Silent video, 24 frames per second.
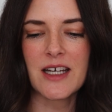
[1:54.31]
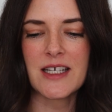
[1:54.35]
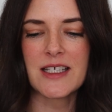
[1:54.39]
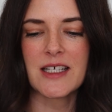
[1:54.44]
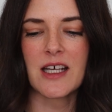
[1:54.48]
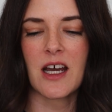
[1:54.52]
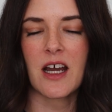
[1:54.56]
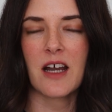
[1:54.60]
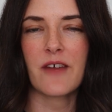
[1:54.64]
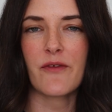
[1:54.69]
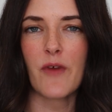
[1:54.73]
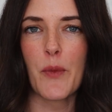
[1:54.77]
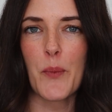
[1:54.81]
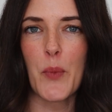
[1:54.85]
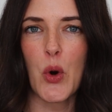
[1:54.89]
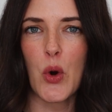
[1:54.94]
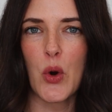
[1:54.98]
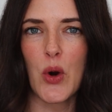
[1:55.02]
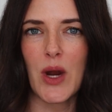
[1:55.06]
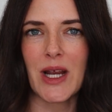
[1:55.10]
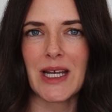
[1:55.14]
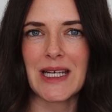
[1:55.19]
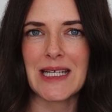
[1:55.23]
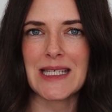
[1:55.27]
is kind of a
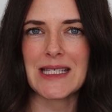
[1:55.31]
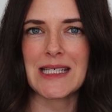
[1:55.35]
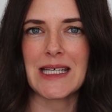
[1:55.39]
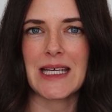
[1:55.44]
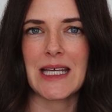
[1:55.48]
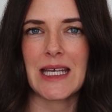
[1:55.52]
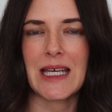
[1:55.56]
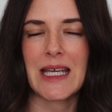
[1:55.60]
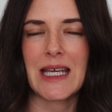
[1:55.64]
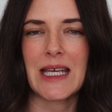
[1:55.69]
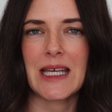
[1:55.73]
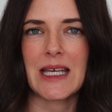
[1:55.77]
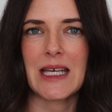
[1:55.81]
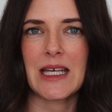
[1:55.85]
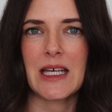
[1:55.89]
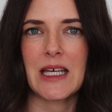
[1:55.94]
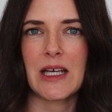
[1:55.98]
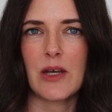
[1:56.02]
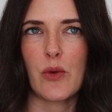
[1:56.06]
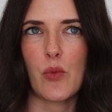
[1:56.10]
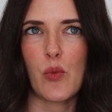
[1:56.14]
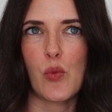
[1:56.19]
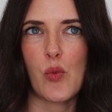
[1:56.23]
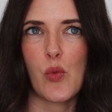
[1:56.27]
pregnancy
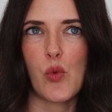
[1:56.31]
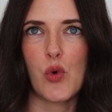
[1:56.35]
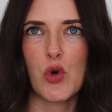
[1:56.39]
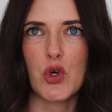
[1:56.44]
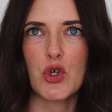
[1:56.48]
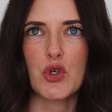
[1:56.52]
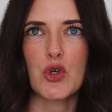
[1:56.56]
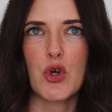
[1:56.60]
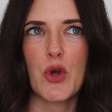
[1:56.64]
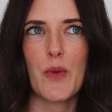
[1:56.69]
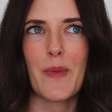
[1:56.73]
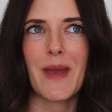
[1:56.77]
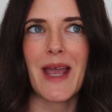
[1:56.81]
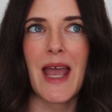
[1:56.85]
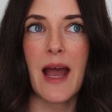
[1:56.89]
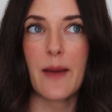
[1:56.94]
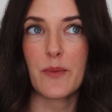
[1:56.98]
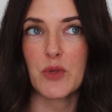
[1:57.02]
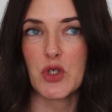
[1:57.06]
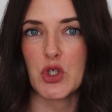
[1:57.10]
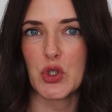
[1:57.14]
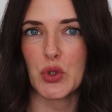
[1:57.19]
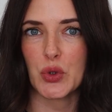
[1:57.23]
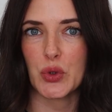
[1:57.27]
wardrobe
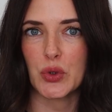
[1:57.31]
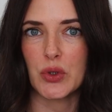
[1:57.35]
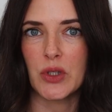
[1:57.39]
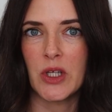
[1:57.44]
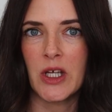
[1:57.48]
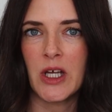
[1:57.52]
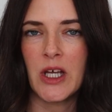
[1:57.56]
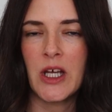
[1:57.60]
capsule.